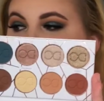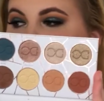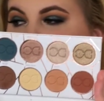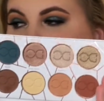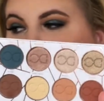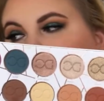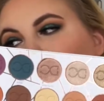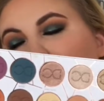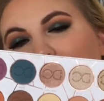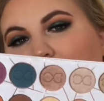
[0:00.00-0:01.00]
I really
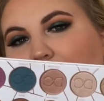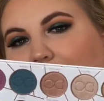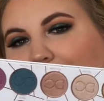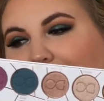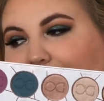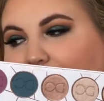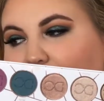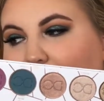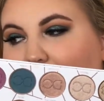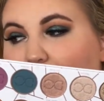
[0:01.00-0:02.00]
like this, and I'm really excited to
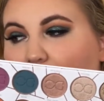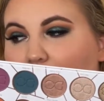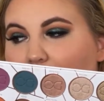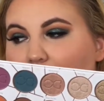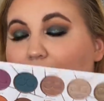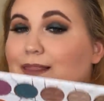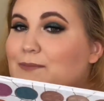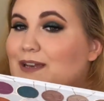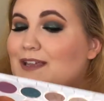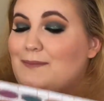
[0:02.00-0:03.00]
try her
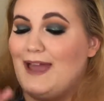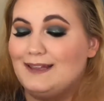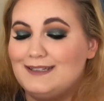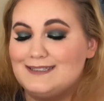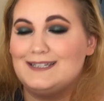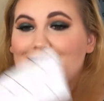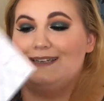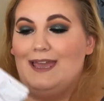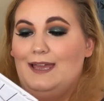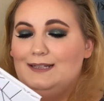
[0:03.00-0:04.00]
Lemonade palette
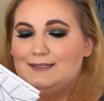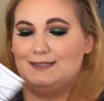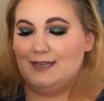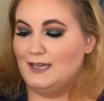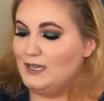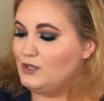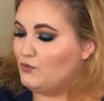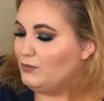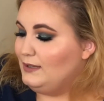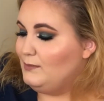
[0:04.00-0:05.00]
next.
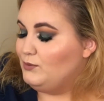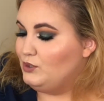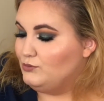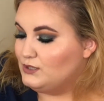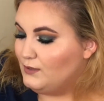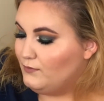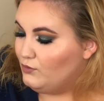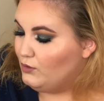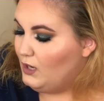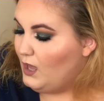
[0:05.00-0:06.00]
Really
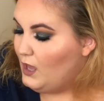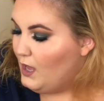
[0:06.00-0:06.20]
beautiful.